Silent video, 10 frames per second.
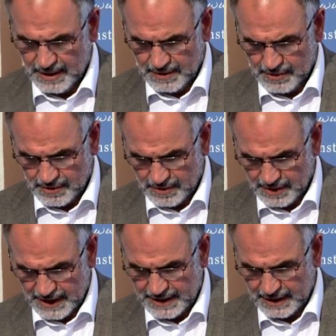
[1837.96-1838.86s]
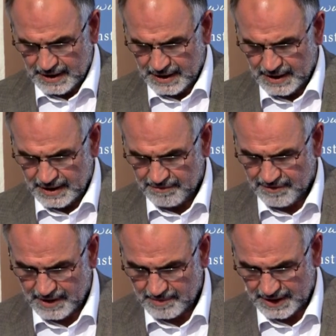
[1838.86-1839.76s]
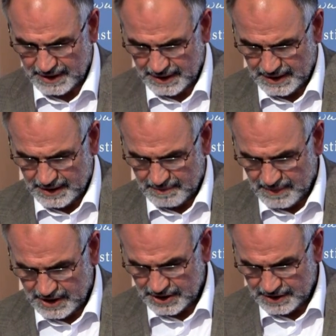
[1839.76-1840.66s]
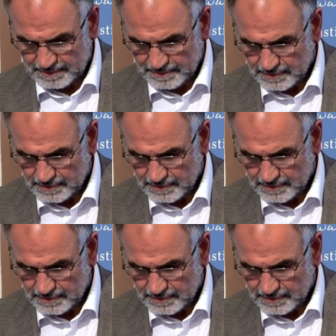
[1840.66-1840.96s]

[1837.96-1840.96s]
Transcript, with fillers: in their organic farming measure.